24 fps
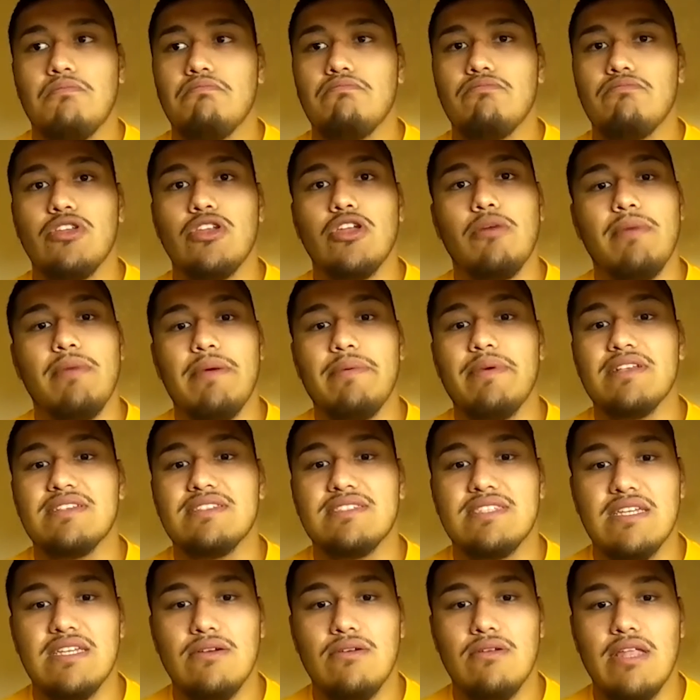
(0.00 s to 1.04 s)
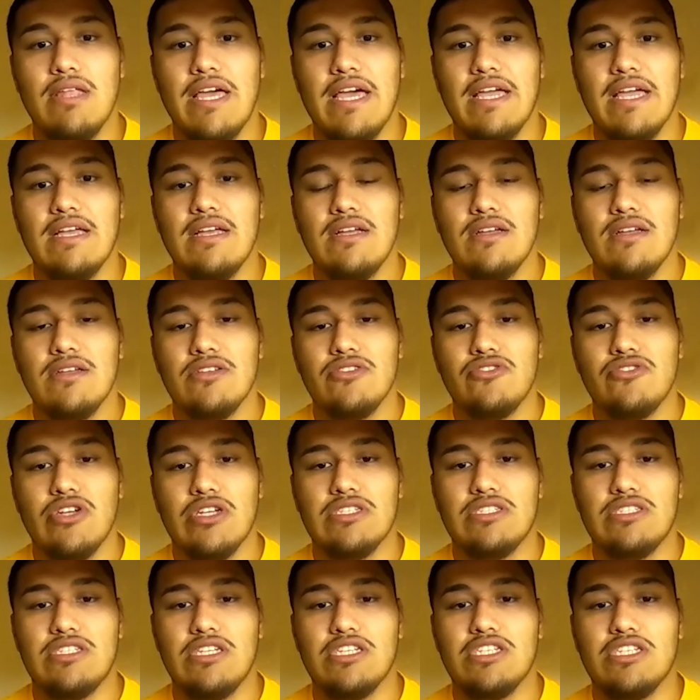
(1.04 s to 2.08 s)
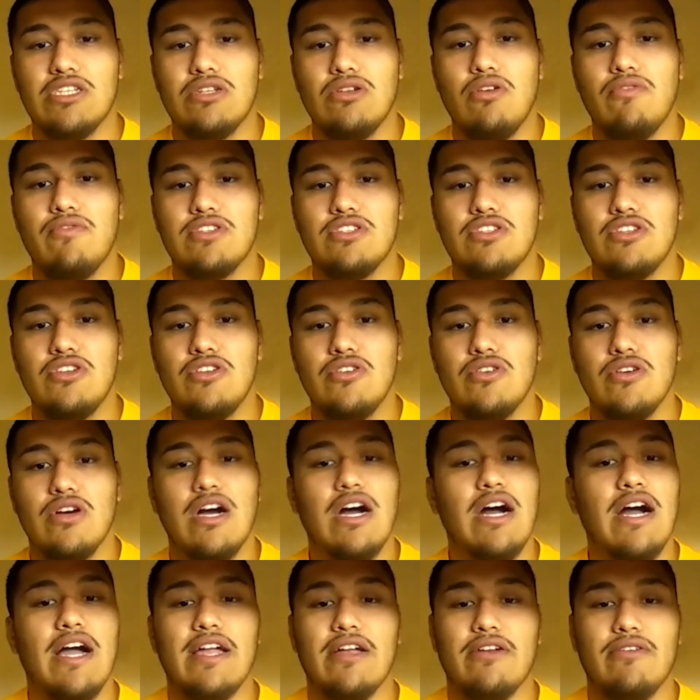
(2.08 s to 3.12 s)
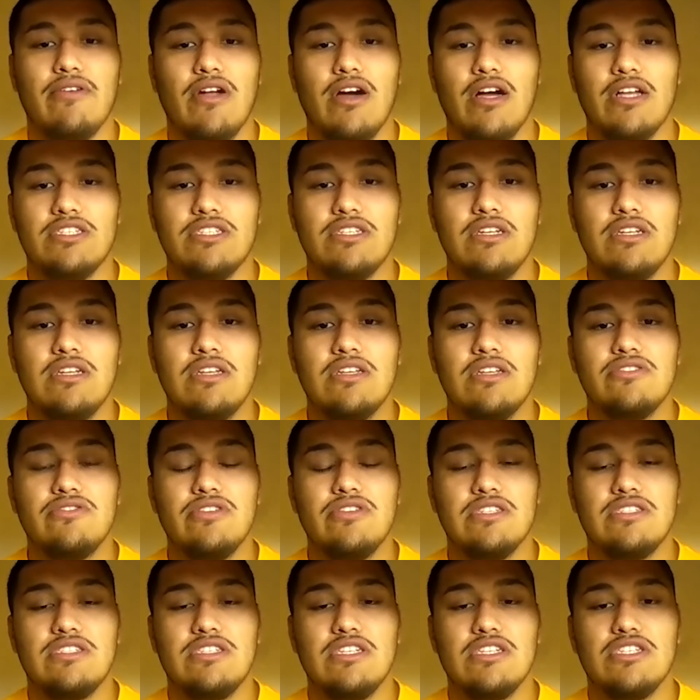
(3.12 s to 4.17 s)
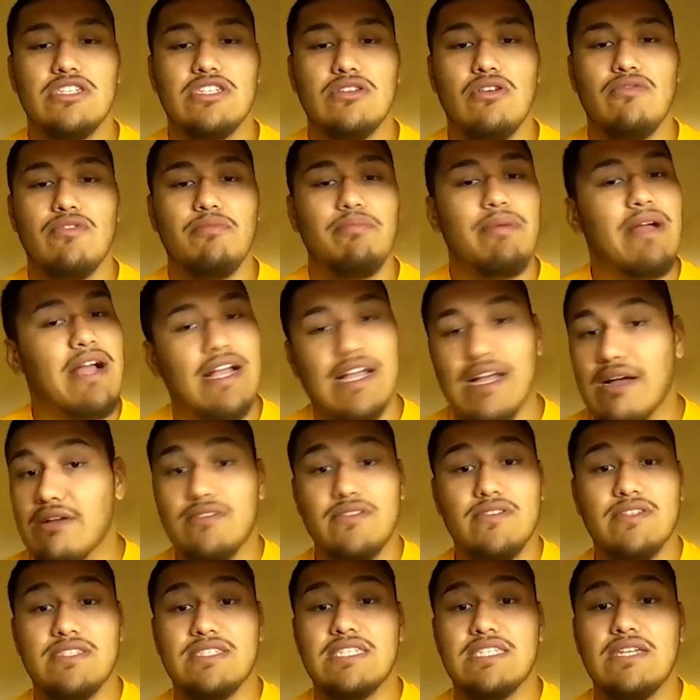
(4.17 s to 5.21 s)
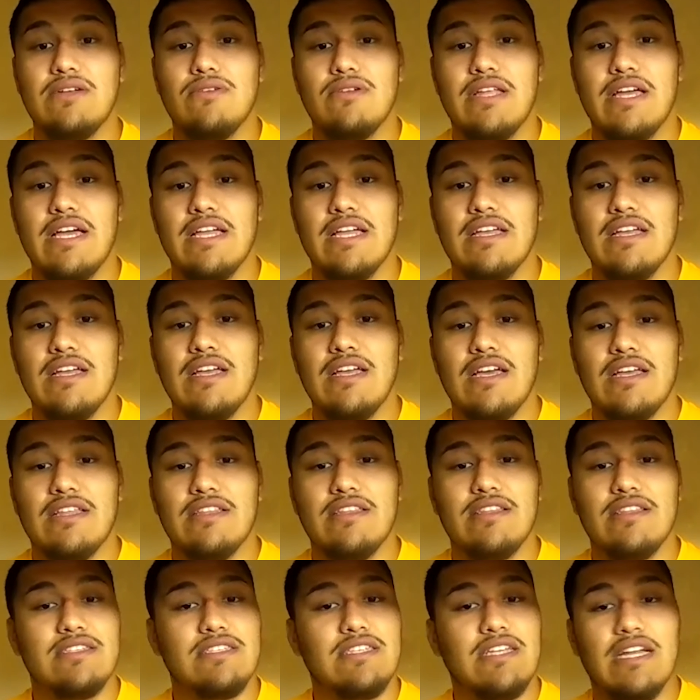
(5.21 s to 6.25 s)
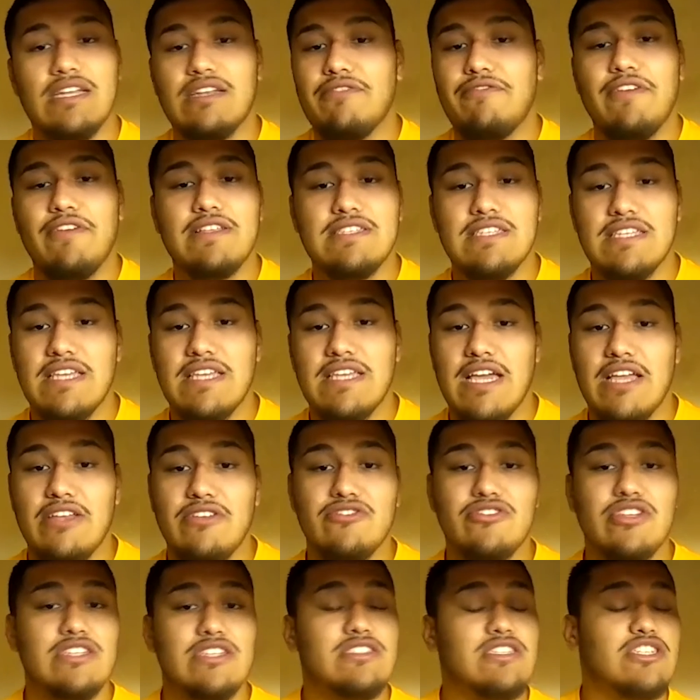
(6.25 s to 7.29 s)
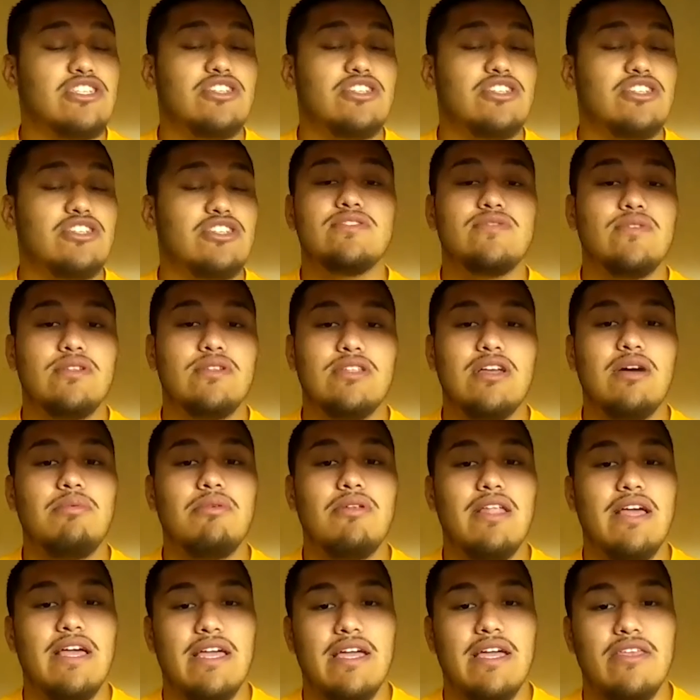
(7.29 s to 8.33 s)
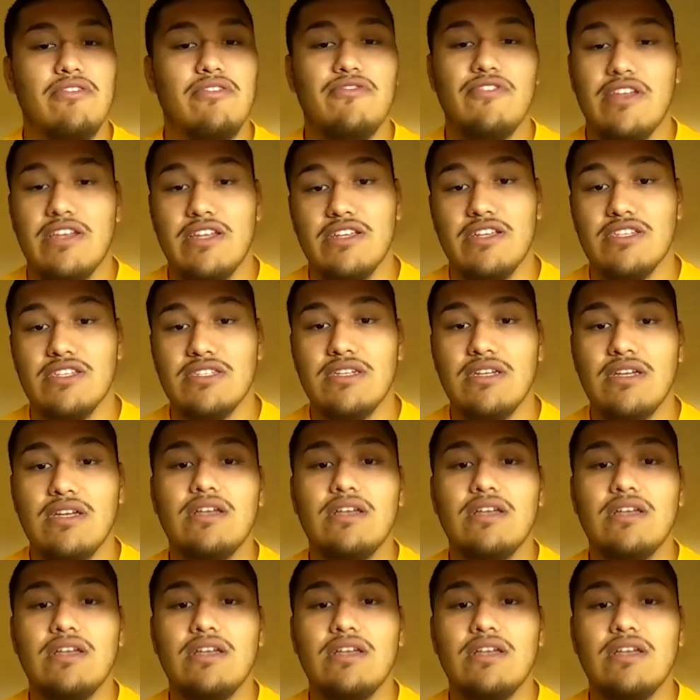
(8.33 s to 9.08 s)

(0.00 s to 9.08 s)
maybe a single leg, transition over to a high crotch, transition over back out to a single leg, and then this guy defends again. You transition over to a double leg and you finish.